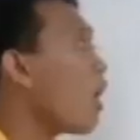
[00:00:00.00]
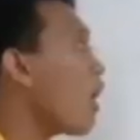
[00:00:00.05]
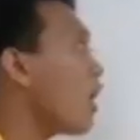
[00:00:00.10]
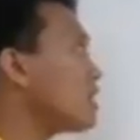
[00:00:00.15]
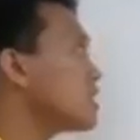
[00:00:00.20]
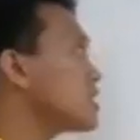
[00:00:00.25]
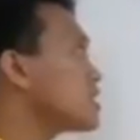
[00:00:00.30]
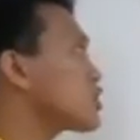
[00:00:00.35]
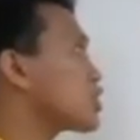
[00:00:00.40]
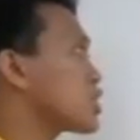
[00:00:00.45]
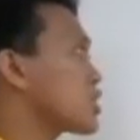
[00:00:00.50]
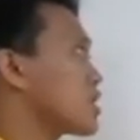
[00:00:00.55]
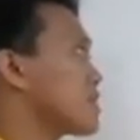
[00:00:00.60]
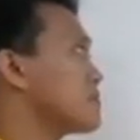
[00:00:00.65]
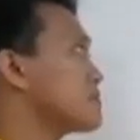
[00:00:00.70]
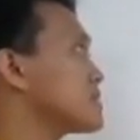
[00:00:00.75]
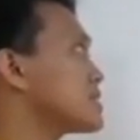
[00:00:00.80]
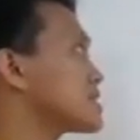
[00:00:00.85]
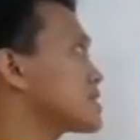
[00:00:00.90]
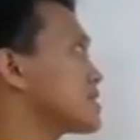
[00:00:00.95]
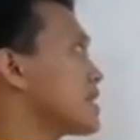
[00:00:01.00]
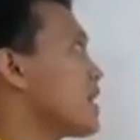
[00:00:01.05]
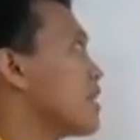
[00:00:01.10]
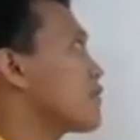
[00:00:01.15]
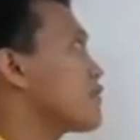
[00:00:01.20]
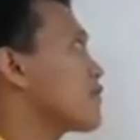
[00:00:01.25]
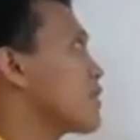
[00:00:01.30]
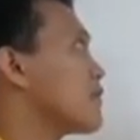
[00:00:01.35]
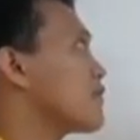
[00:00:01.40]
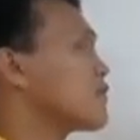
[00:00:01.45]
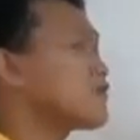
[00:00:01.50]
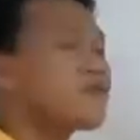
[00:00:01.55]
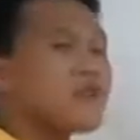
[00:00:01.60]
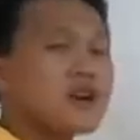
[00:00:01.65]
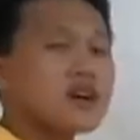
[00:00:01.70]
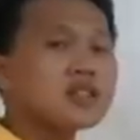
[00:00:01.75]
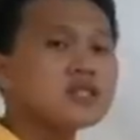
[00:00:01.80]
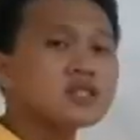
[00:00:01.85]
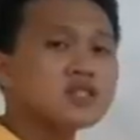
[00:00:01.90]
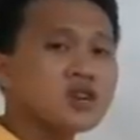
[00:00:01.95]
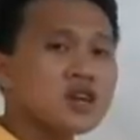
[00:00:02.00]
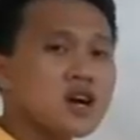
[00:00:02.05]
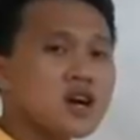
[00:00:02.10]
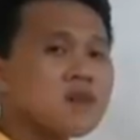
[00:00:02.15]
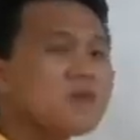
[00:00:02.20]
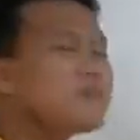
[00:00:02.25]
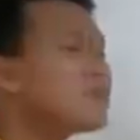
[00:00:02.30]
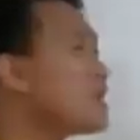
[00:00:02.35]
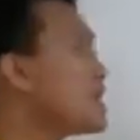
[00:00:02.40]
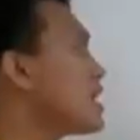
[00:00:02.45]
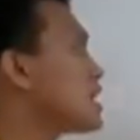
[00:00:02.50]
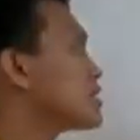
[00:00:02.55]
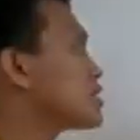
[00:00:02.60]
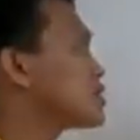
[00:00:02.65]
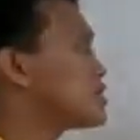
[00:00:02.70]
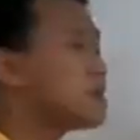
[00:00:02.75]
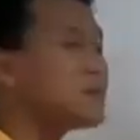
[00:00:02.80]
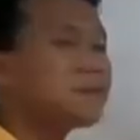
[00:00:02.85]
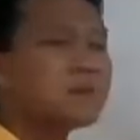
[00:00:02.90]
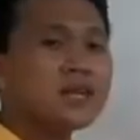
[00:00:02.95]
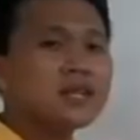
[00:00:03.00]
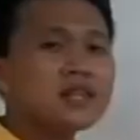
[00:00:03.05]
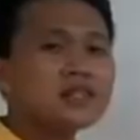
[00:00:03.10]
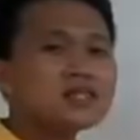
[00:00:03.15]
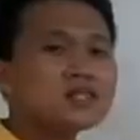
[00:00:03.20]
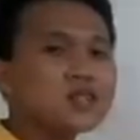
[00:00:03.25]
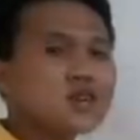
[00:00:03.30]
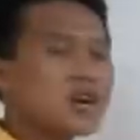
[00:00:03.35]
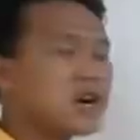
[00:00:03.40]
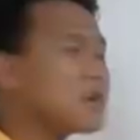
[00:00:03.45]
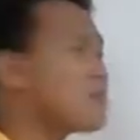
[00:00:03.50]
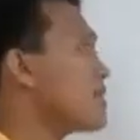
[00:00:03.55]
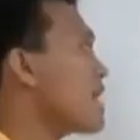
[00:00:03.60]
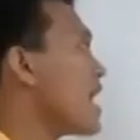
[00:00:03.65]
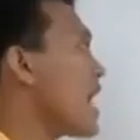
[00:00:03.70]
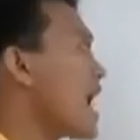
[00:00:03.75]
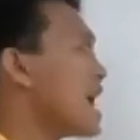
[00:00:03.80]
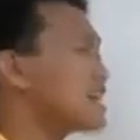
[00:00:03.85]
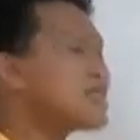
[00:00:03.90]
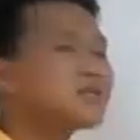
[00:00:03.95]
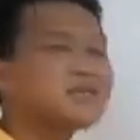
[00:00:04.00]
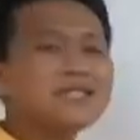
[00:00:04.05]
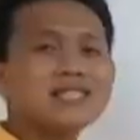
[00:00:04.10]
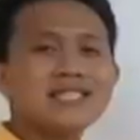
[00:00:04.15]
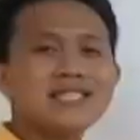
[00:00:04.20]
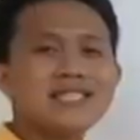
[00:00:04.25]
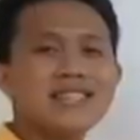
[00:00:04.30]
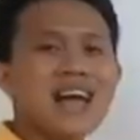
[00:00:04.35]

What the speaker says: all the terms from first term to the middle term and to its